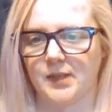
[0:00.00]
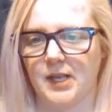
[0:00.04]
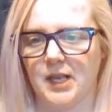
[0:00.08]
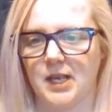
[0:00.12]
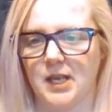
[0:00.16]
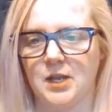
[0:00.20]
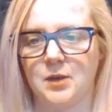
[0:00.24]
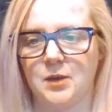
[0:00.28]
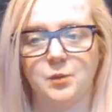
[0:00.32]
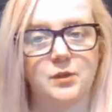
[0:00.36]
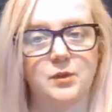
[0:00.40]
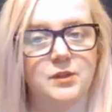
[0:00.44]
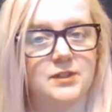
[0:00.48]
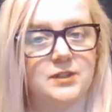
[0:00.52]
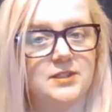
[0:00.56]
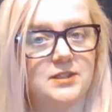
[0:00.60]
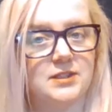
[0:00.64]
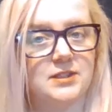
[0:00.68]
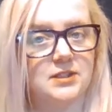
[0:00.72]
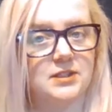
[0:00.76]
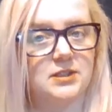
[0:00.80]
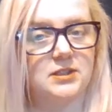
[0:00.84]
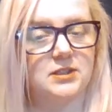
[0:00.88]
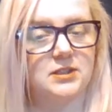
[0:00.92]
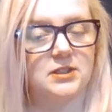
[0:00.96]
It
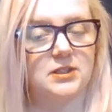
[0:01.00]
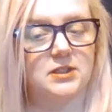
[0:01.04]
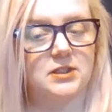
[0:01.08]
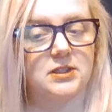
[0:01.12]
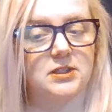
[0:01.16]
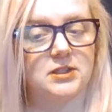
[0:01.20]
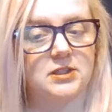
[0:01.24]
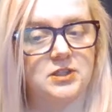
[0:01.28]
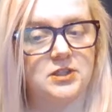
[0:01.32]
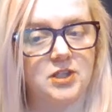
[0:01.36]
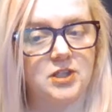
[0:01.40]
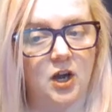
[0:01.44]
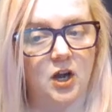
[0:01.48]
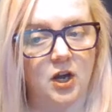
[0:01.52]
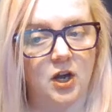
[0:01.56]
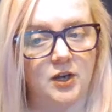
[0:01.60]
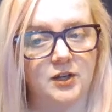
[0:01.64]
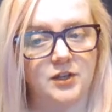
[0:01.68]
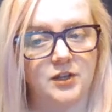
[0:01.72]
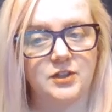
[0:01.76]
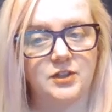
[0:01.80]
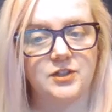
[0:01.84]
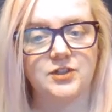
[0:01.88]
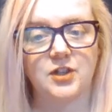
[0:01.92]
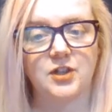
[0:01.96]
was
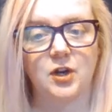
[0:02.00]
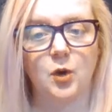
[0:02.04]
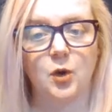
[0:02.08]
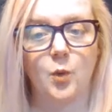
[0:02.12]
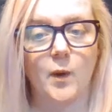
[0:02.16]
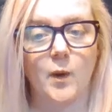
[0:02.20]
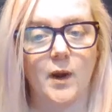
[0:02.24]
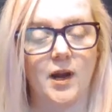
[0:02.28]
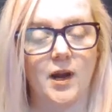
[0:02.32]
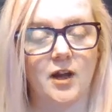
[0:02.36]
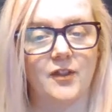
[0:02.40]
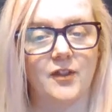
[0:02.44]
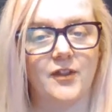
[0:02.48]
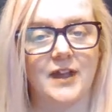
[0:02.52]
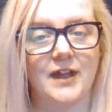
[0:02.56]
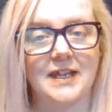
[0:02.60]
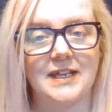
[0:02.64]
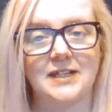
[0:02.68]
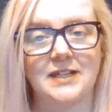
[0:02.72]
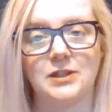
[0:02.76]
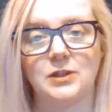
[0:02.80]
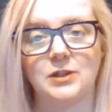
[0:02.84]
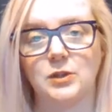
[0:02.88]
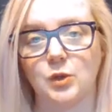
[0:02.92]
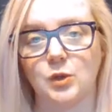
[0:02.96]
done so well that
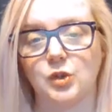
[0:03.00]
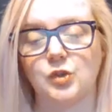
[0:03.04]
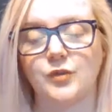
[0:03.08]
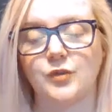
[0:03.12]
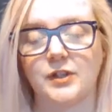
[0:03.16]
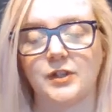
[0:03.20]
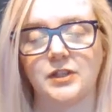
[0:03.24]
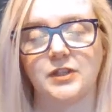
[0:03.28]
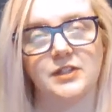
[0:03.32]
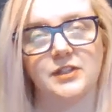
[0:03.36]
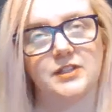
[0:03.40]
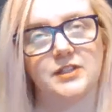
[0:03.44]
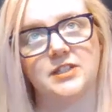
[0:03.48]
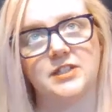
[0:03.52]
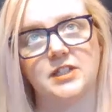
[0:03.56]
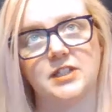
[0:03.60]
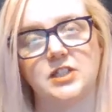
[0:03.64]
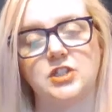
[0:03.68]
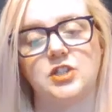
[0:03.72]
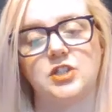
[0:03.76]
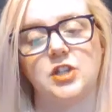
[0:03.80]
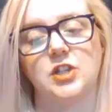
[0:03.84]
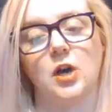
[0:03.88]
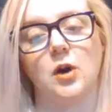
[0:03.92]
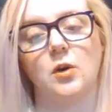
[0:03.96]
it looked
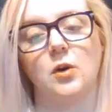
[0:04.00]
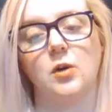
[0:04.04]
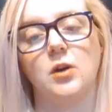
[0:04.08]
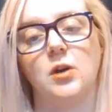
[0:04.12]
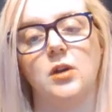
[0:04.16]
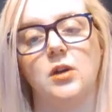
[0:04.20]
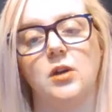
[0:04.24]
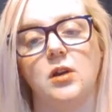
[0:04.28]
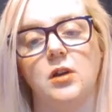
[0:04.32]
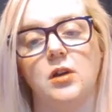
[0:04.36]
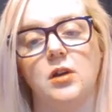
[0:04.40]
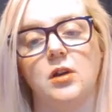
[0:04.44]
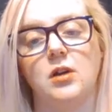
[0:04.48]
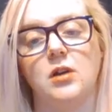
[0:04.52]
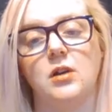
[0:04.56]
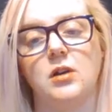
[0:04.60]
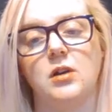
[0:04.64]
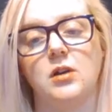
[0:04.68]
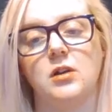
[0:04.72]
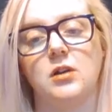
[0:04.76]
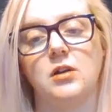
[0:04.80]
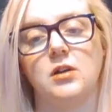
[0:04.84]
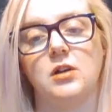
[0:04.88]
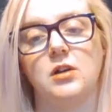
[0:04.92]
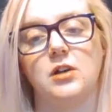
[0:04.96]
realistic, so
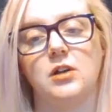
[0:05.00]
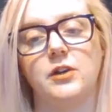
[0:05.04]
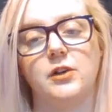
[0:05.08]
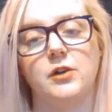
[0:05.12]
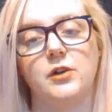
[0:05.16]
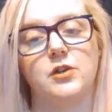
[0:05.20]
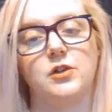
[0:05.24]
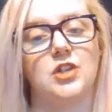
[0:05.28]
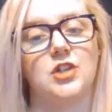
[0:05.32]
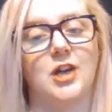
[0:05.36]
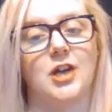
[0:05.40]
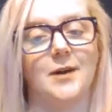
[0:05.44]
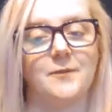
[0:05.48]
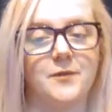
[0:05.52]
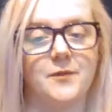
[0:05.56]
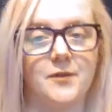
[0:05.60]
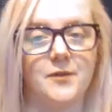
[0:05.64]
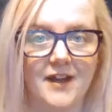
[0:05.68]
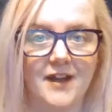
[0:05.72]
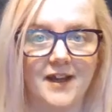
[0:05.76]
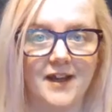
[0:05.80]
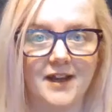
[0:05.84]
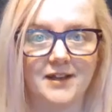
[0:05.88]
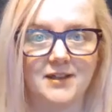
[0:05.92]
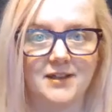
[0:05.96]
good job
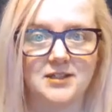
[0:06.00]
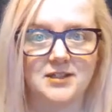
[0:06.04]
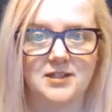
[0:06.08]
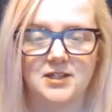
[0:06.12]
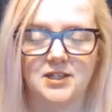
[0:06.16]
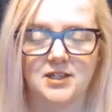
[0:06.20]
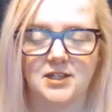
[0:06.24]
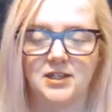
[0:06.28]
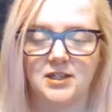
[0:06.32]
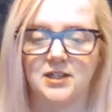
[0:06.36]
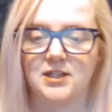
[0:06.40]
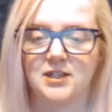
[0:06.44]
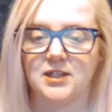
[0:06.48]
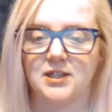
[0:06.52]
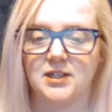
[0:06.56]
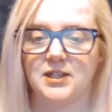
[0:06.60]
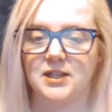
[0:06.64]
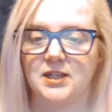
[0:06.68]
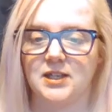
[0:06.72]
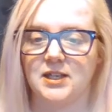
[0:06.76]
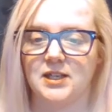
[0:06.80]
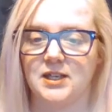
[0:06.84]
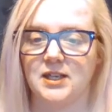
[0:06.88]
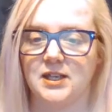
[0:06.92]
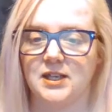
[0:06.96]
for that.
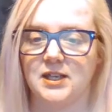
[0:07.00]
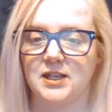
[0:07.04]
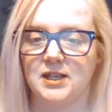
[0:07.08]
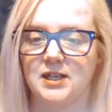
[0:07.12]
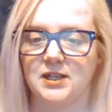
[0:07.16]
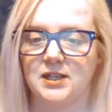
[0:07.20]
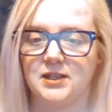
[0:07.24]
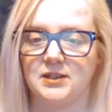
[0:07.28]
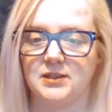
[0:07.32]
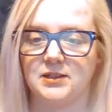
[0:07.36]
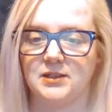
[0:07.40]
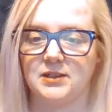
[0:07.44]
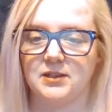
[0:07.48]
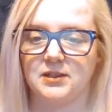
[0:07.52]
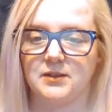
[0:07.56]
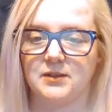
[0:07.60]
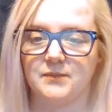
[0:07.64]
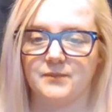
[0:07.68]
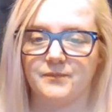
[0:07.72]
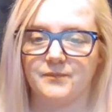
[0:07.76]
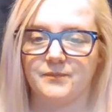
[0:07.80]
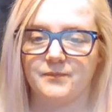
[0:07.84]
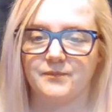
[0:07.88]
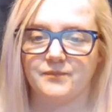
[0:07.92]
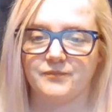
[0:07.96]

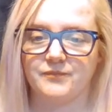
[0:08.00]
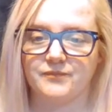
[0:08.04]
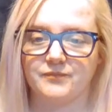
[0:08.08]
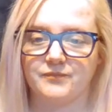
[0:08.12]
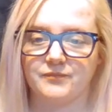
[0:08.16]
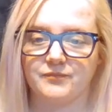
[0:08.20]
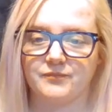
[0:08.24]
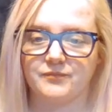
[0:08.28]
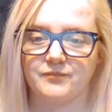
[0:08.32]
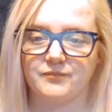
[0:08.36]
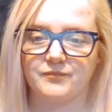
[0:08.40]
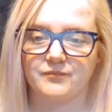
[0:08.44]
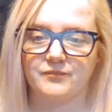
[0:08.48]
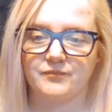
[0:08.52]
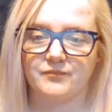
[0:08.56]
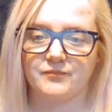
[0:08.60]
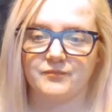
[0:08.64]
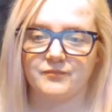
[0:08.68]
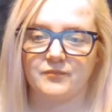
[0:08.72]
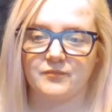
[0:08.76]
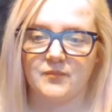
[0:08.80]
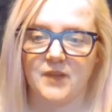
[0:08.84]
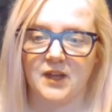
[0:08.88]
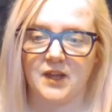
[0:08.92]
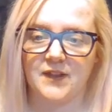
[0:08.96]

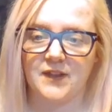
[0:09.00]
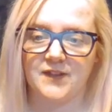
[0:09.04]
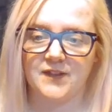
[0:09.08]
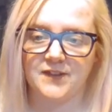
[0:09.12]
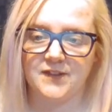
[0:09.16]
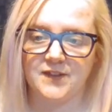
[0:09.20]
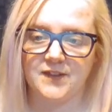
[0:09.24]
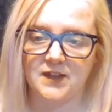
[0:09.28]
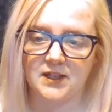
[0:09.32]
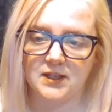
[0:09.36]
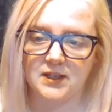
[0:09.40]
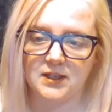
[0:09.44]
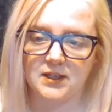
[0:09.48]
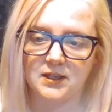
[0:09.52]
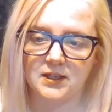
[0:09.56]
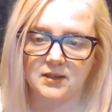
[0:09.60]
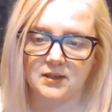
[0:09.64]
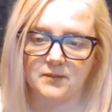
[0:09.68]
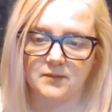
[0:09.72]
And I think